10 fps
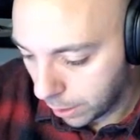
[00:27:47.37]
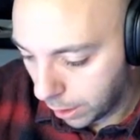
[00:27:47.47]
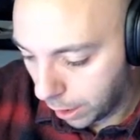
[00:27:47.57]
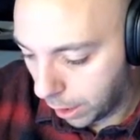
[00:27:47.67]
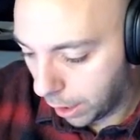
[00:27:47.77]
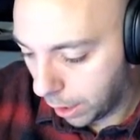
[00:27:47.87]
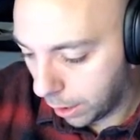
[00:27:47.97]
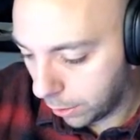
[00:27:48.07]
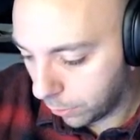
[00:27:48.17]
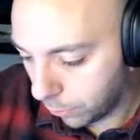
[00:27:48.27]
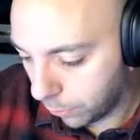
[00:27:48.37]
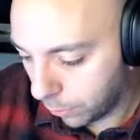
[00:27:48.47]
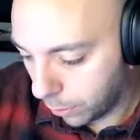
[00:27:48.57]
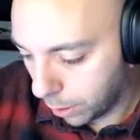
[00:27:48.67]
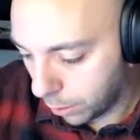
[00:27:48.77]
Uh,
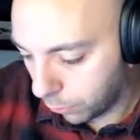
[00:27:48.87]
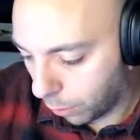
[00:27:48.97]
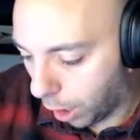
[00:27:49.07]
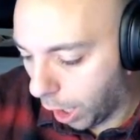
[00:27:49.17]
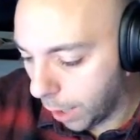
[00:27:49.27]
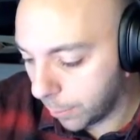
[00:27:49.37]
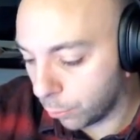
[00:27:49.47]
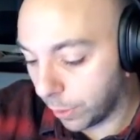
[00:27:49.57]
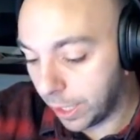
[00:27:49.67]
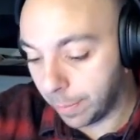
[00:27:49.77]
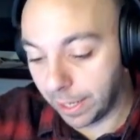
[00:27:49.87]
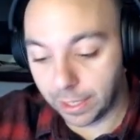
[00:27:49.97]
so, I was really big